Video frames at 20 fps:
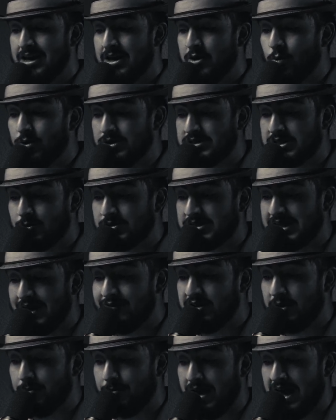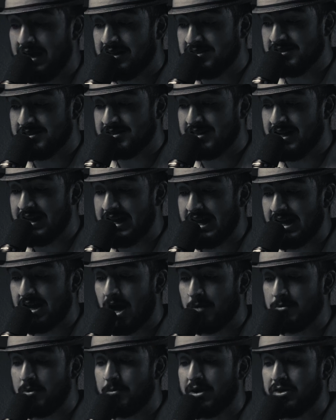Once I was having a bath, she said, and he
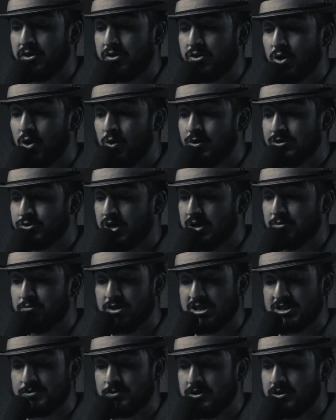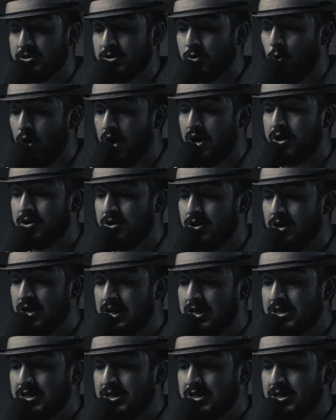got me by the throat and tried to push me into the water.